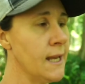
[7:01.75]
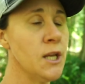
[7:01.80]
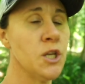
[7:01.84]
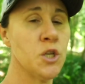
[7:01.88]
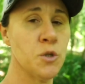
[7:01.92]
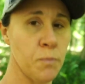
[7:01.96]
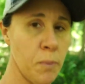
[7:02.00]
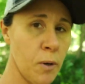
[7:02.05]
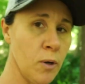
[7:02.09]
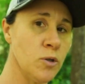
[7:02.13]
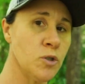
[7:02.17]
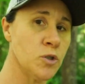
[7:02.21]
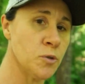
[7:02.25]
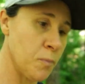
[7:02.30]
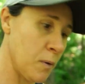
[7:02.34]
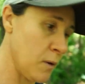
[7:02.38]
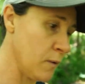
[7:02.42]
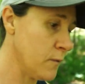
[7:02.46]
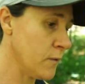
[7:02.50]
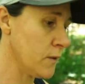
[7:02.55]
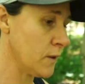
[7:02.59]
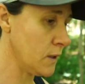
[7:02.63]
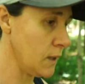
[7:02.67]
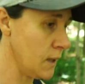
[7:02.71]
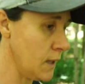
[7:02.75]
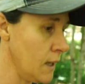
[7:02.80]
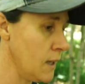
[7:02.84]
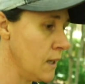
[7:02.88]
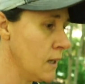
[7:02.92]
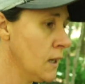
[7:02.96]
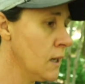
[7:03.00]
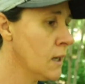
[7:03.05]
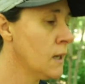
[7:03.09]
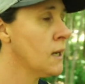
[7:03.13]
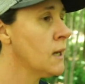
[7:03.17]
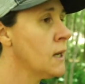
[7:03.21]
each post perfectly,
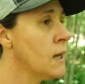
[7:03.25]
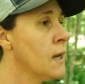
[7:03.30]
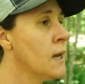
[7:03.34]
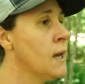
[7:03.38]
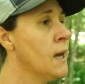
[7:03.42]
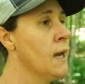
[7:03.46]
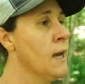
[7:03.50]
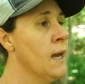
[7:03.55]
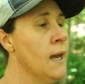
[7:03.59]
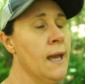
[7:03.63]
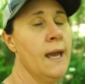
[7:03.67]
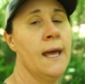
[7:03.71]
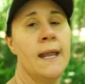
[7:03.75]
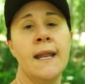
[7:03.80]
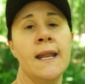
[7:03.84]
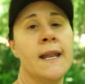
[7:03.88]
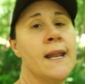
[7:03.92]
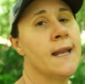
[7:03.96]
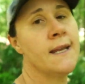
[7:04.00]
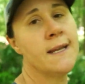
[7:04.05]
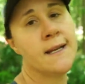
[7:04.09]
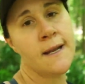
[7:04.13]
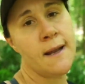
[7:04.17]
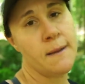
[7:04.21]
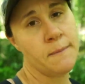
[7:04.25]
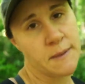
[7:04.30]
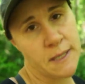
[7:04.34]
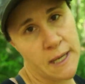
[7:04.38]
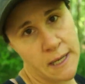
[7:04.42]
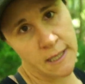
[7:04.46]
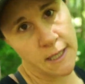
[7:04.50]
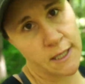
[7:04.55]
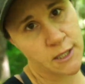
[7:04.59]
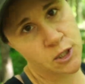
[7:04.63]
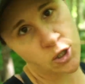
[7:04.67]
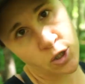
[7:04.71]
and it ended up
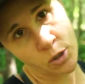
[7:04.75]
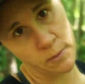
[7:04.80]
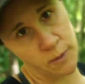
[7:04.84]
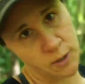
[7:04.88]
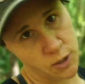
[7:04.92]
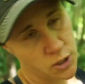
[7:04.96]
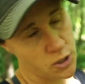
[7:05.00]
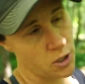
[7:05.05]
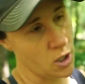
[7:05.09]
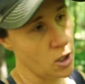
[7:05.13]
taking so much